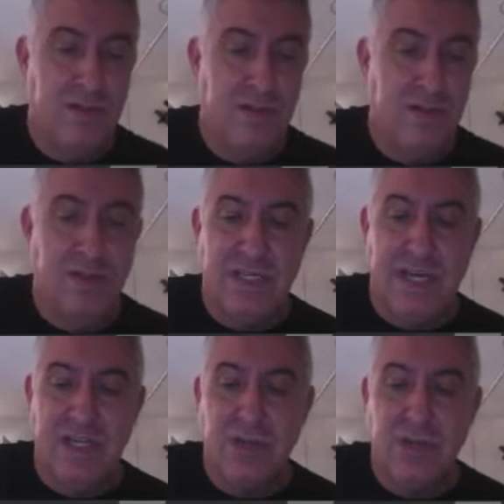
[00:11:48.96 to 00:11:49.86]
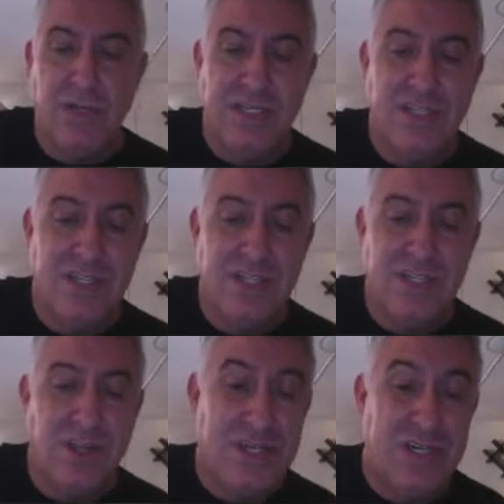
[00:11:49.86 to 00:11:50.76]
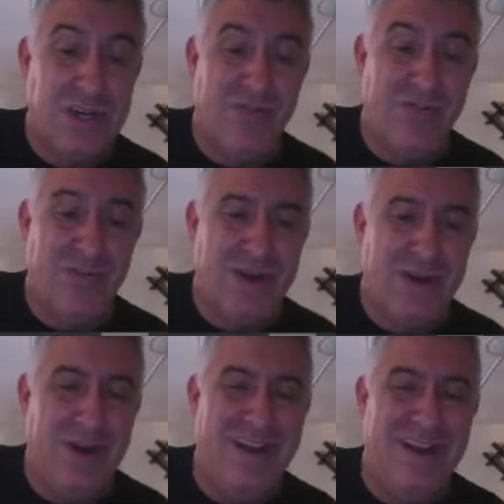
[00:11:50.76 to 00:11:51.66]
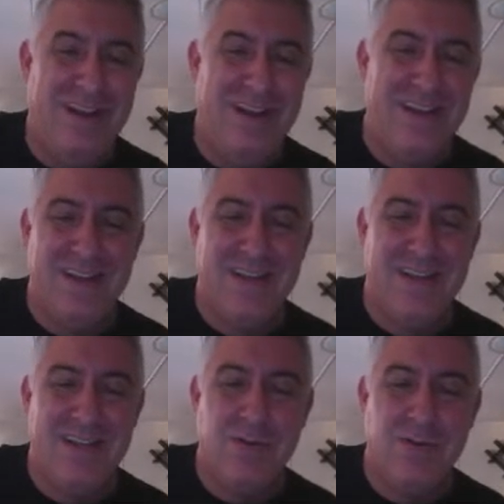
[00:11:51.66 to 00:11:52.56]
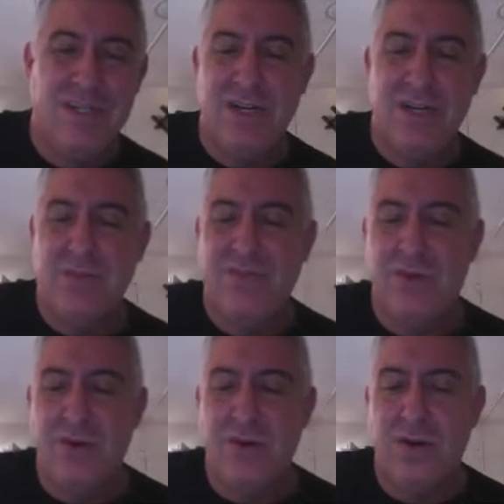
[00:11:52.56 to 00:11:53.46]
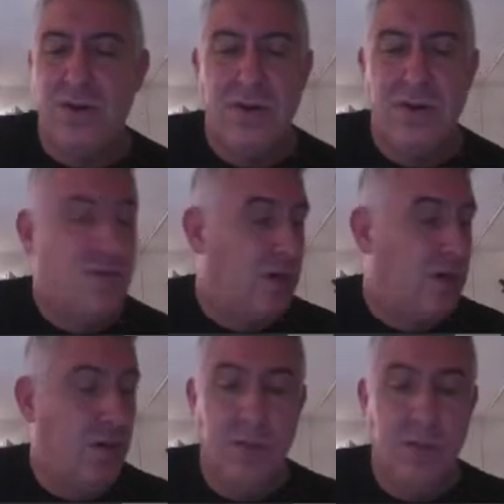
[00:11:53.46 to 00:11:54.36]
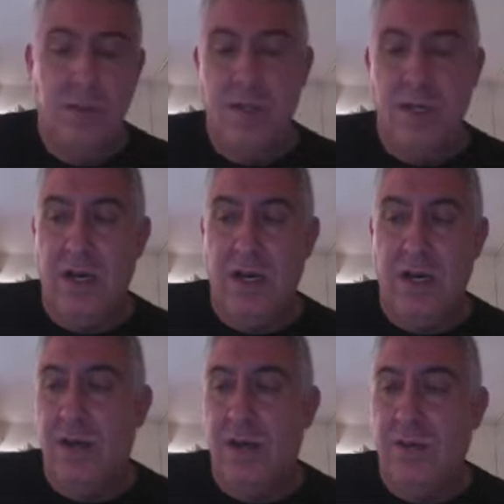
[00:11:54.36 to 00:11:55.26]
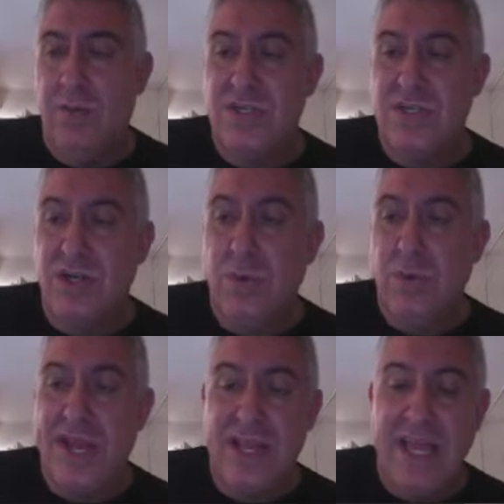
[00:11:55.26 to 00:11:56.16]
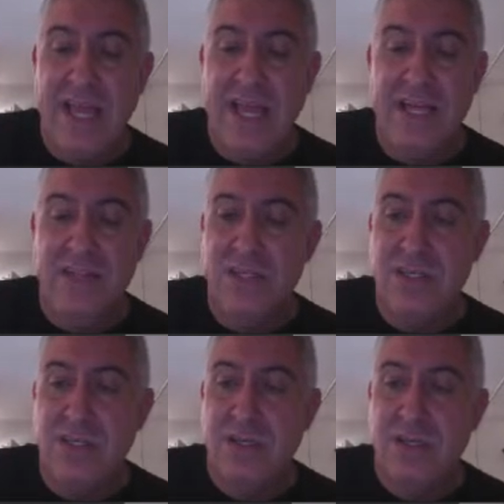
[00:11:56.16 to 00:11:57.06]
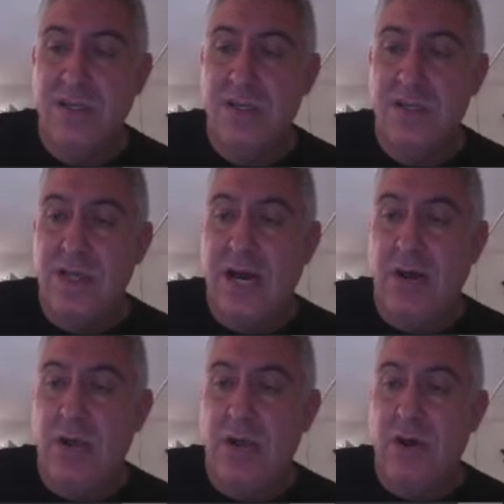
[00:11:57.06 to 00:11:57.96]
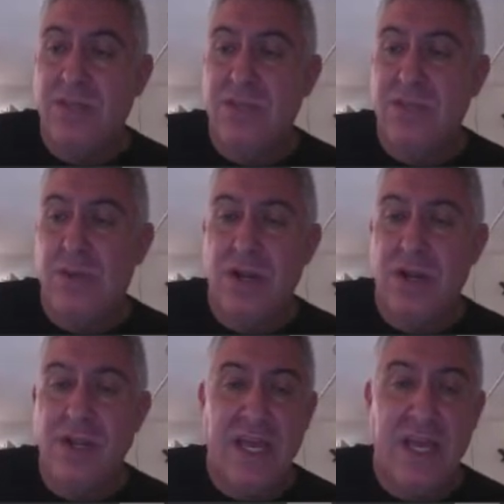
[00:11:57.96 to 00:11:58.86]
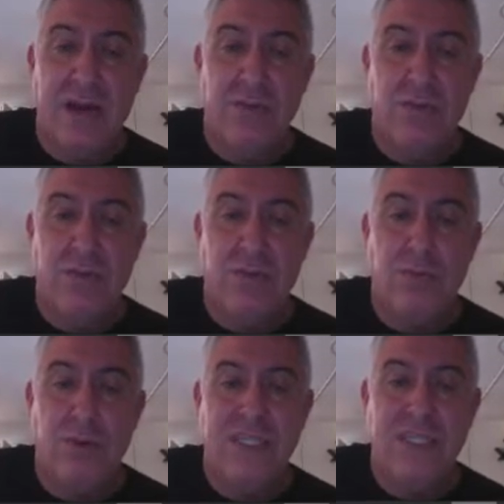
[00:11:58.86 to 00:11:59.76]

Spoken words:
This is actually a question number 4. The question number 4. So wants to know when it lands, how long is the ball in the air, when does it